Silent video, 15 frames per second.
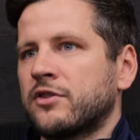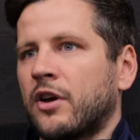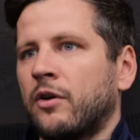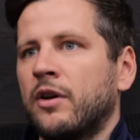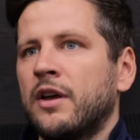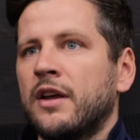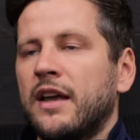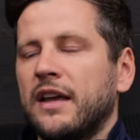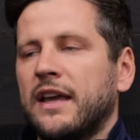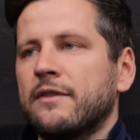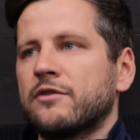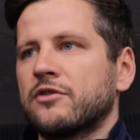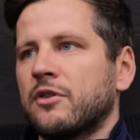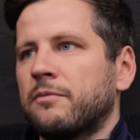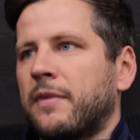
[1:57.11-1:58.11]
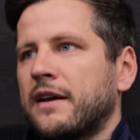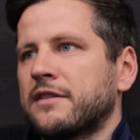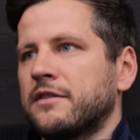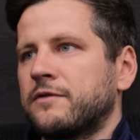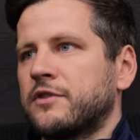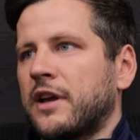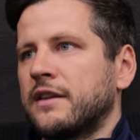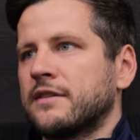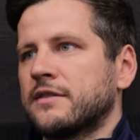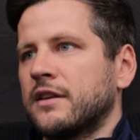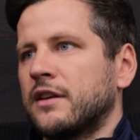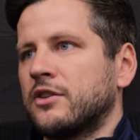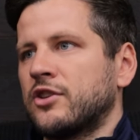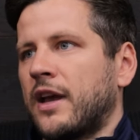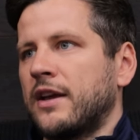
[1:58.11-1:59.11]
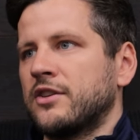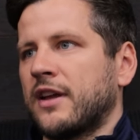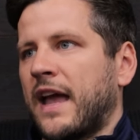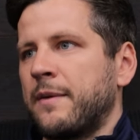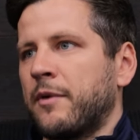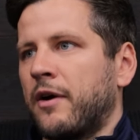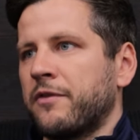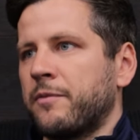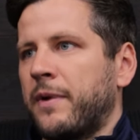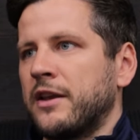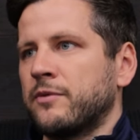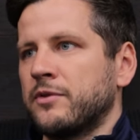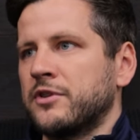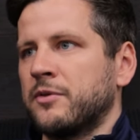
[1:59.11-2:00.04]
So it gives us a massive chance to change the game off the bench, which